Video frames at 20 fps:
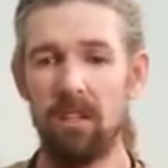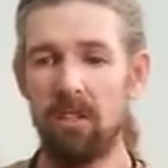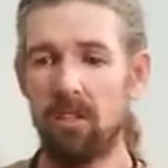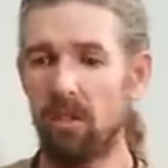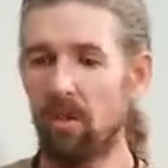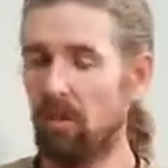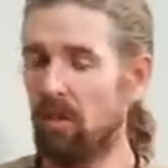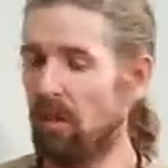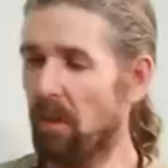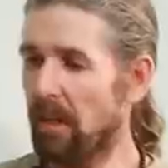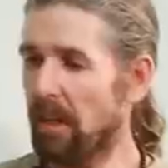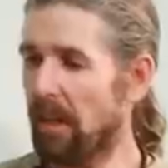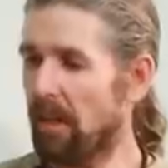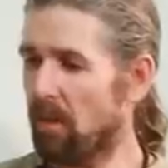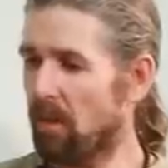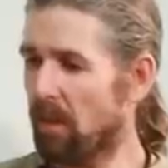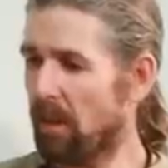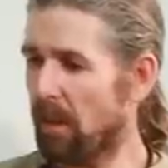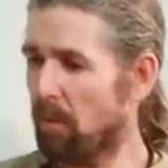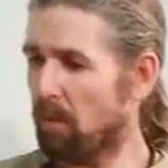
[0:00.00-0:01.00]
to look at,
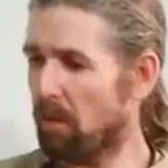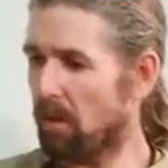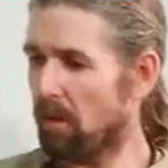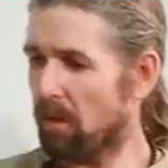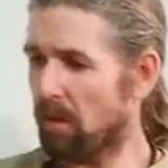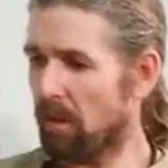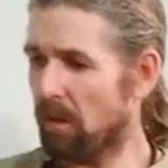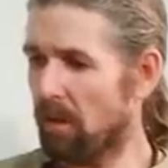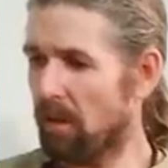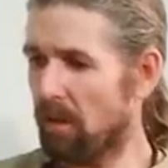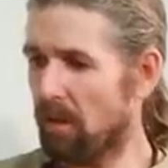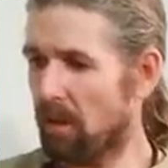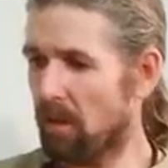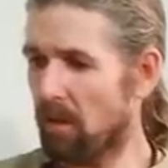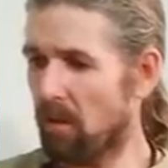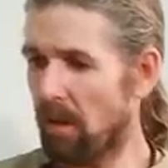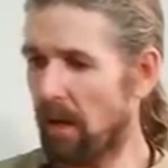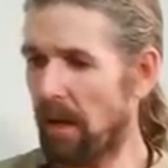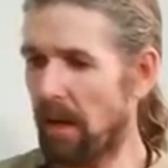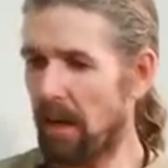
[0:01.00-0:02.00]
okay, well,
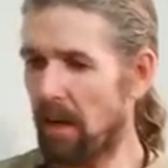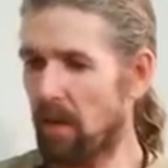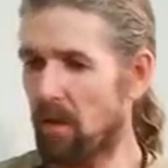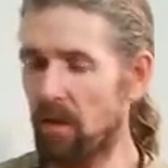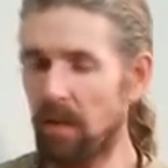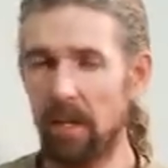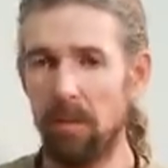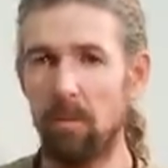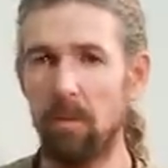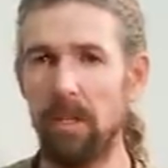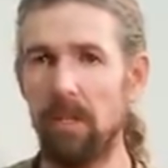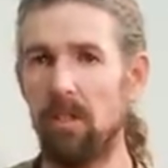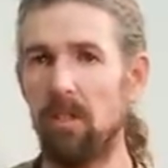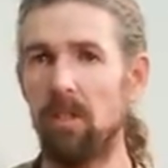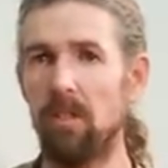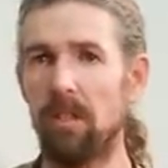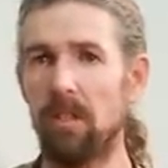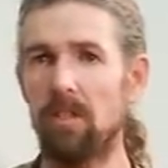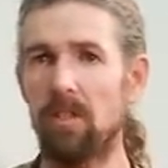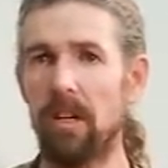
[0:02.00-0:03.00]
how can we
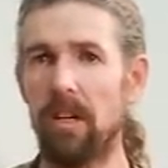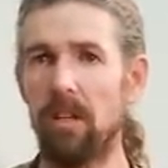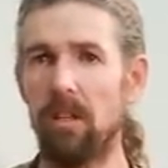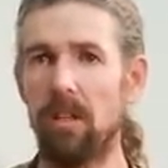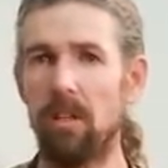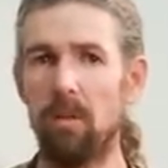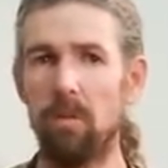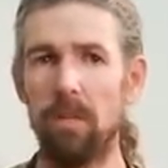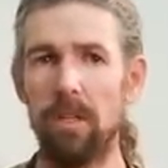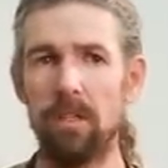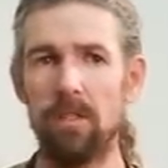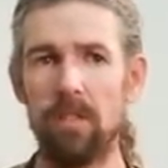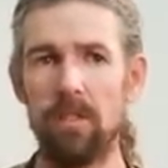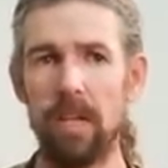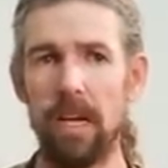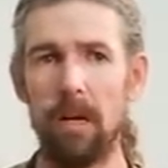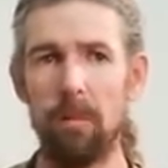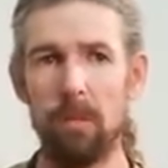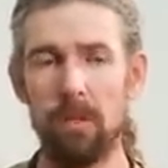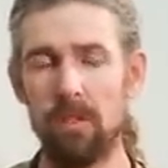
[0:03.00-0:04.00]
do this? How can we
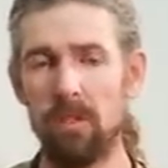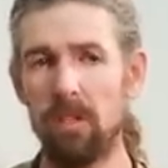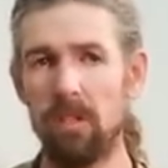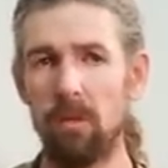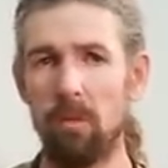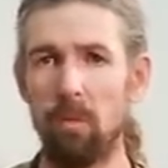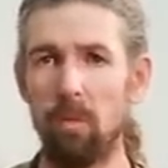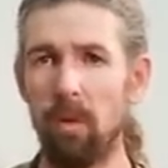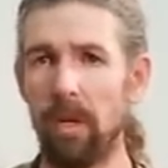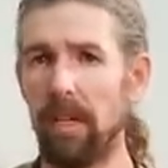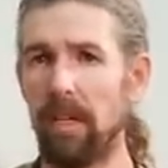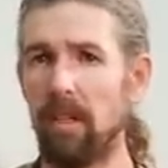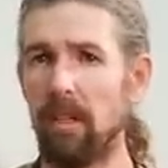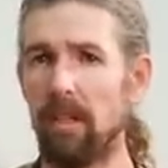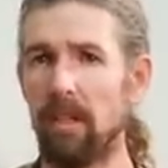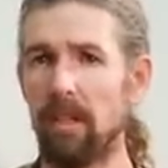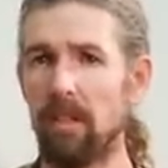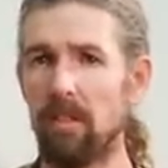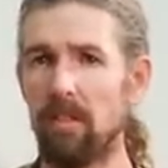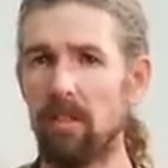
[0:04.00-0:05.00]
establish an
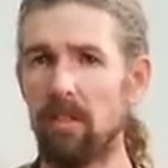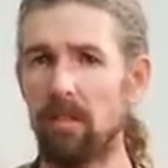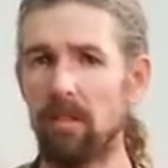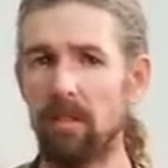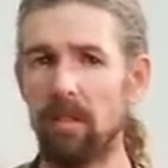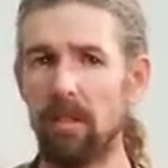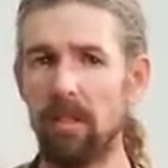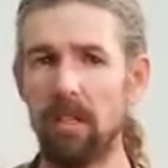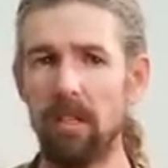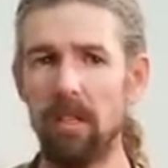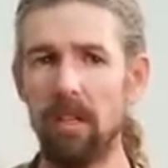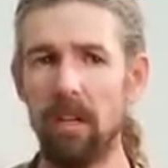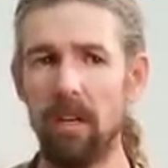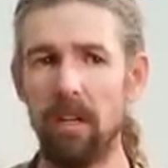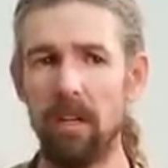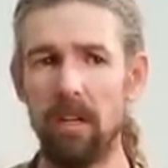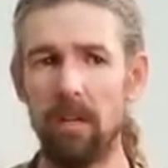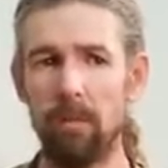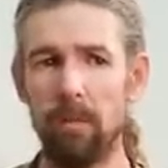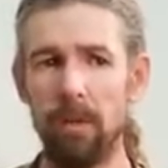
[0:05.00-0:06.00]
awareness
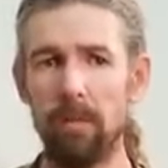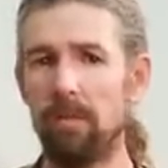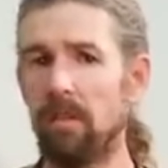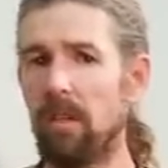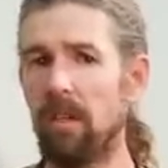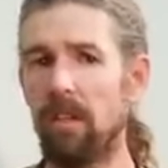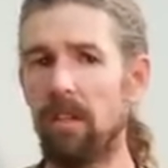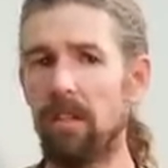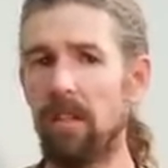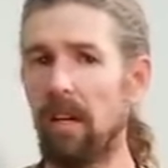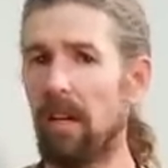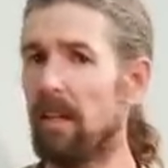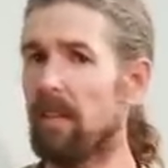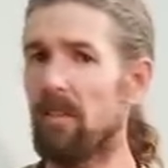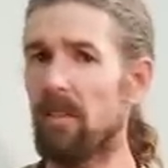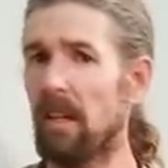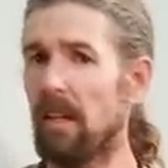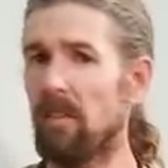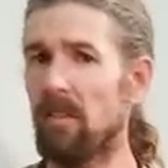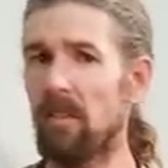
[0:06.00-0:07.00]

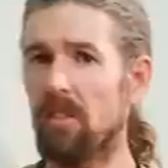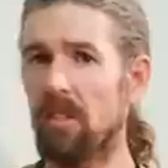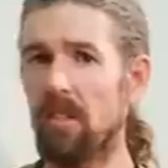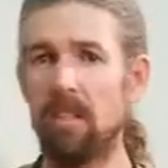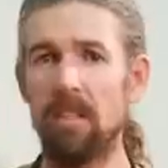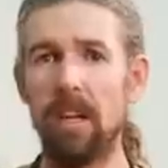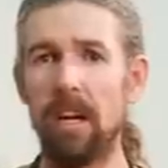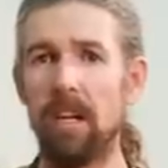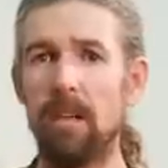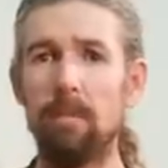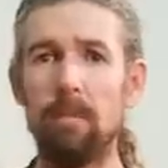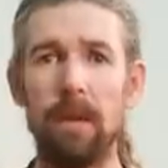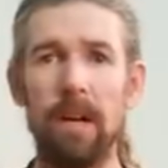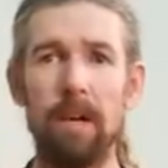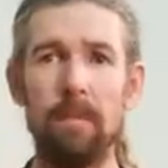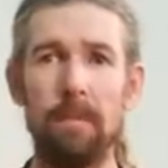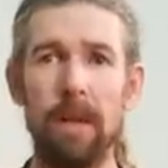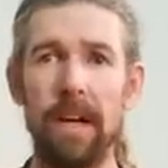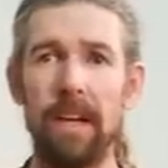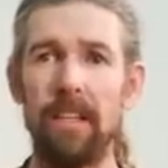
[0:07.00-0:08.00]
it's not just a not in
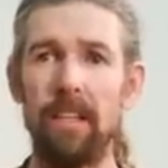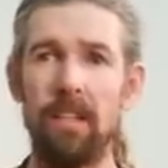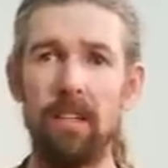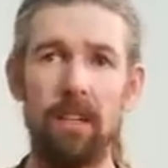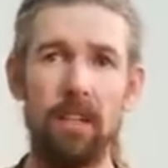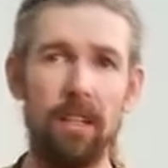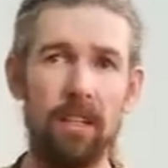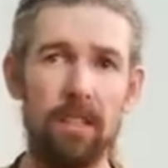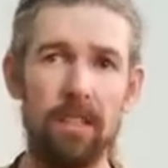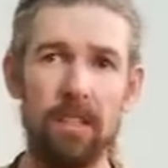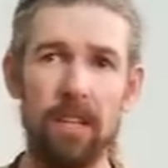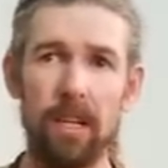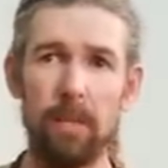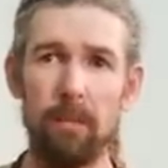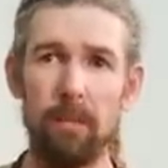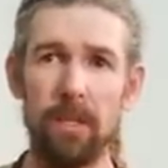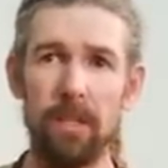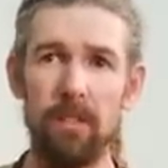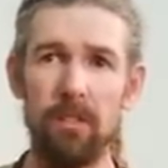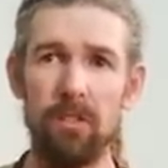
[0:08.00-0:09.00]
my backyard
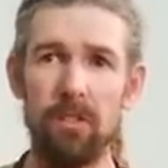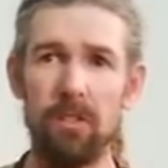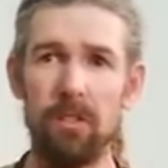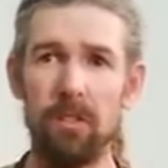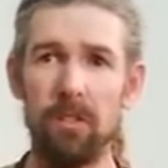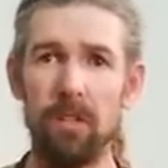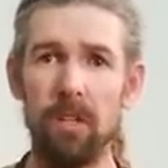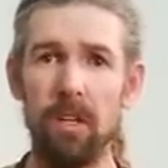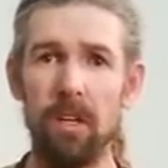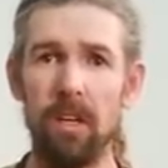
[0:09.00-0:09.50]
type issue.